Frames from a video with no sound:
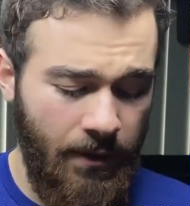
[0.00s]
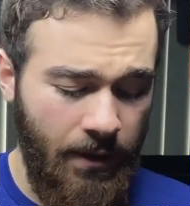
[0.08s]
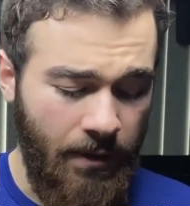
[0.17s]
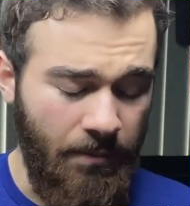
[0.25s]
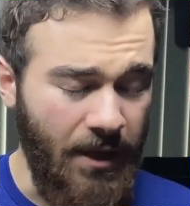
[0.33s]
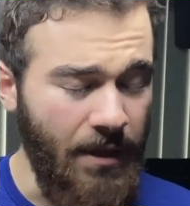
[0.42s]

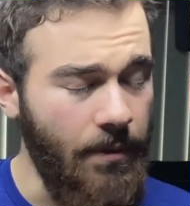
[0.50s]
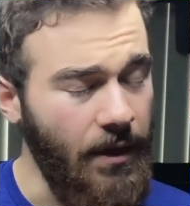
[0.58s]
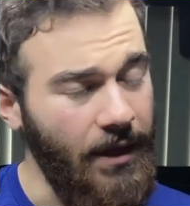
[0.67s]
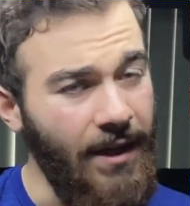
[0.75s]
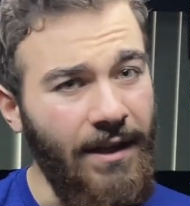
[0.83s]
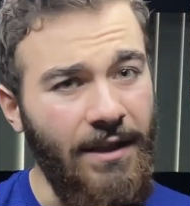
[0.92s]
And me
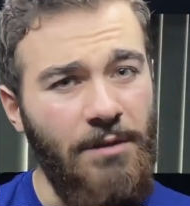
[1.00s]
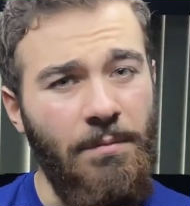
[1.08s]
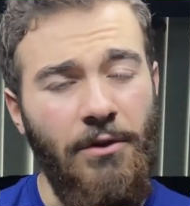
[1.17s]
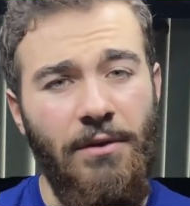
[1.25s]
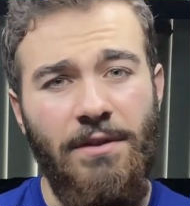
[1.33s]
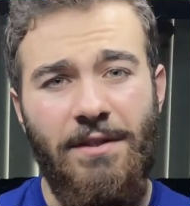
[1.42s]
being an
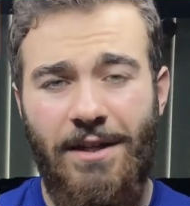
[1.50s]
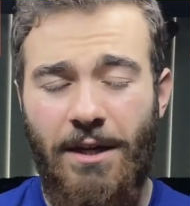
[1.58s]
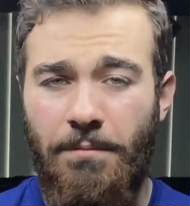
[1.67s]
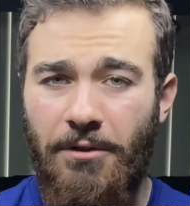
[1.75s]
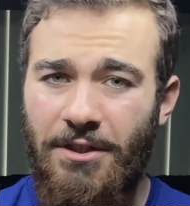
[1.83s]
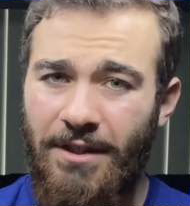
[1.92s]
inexperienced
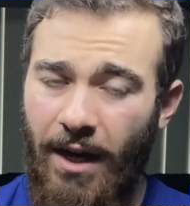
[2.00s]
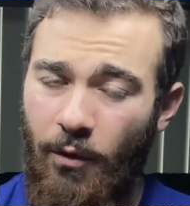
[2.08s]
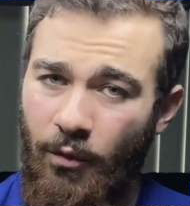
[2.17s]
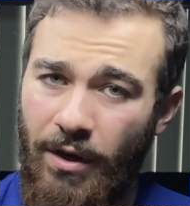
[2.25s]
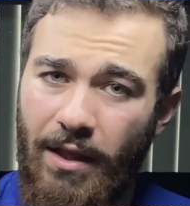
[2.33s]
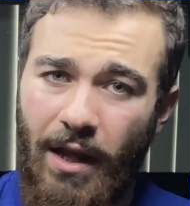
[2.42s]
keeper did not
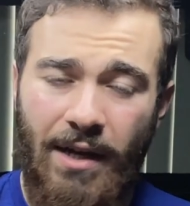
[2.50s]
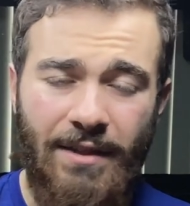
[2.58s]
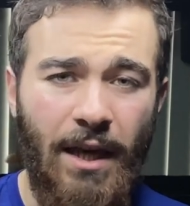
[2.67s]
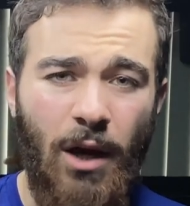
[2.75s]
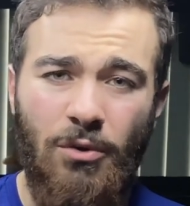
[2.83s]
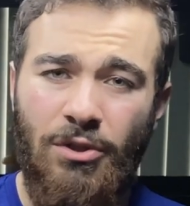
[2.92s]
realize
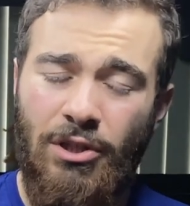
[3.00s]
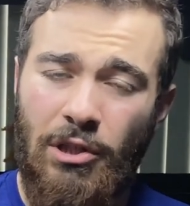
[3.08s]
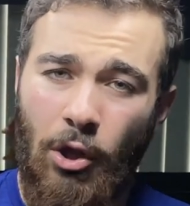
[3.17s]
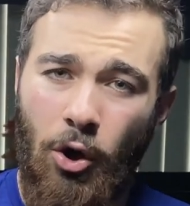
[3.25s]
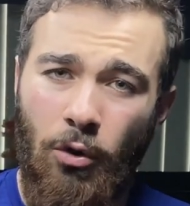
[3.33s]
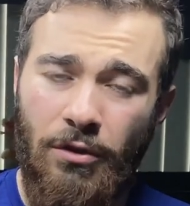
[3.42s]
how
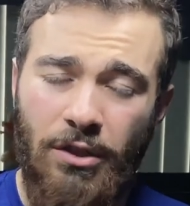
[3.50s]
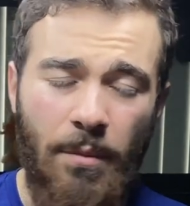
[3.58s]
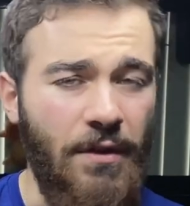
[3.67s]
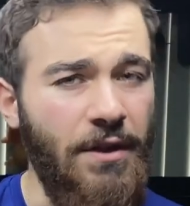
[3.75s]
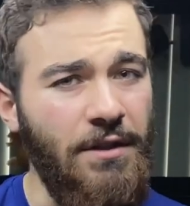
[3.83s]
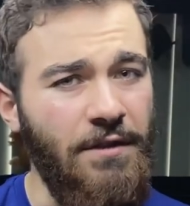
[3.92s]
slow some
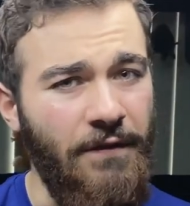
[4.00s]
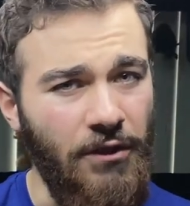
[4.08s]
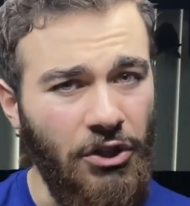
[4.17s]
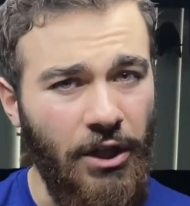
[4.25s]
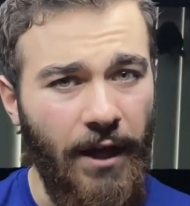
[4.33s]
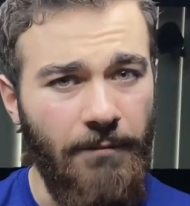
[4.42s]
of these
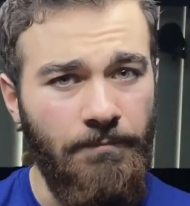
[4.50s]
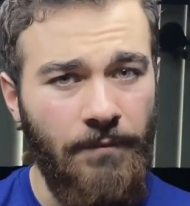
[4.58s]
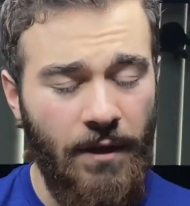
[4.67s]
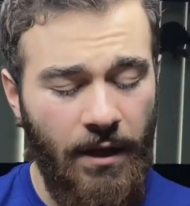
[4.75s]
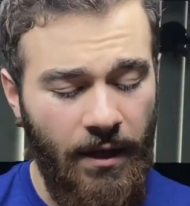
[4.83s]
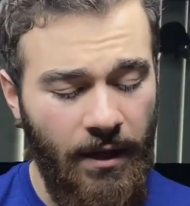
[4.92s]
fish get
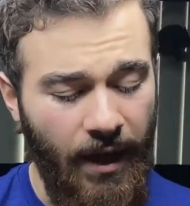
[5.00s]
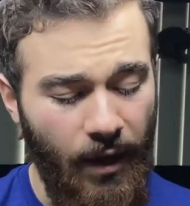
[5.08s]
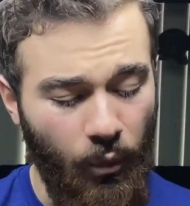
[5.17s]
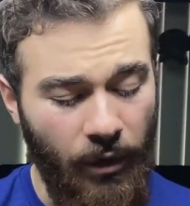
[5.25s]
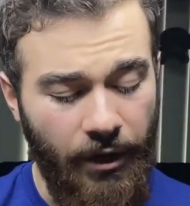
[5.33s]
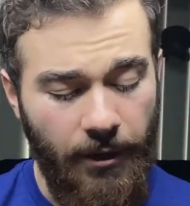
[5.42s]

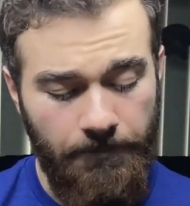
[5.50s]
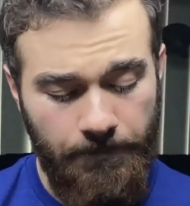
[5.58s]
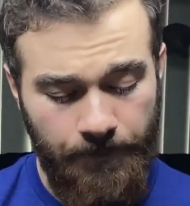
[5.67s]
at winter.